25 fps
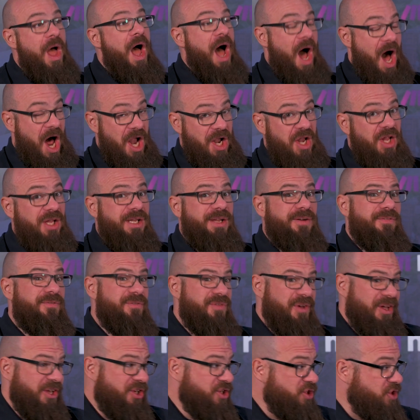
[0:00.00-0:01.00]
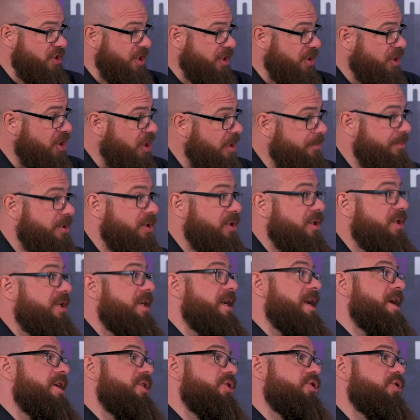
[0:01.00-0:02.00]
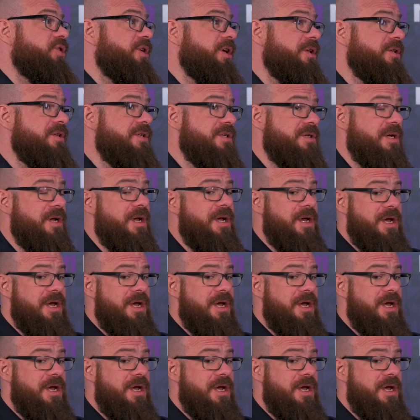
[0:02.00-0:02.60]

a lot of vision communications.